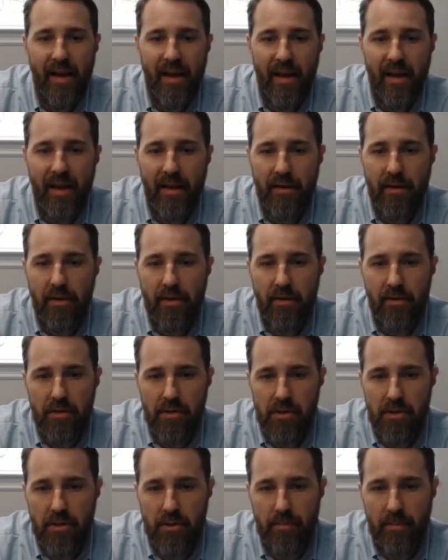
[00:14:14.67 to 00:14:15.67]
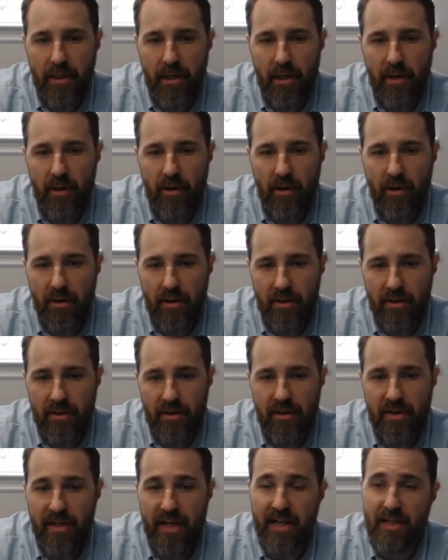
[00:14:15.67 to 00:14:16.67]
and the
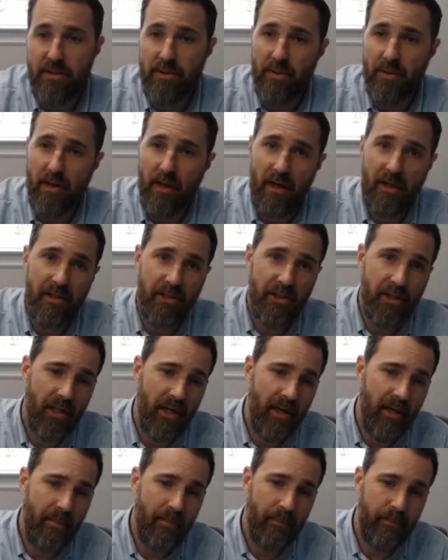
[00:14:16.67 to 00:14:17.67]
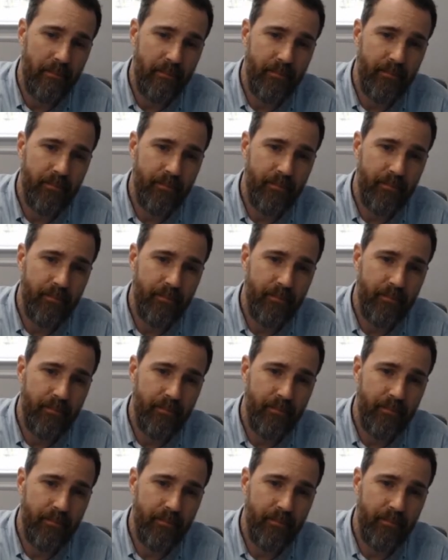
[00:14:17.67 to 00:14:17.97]
superior nasal conchae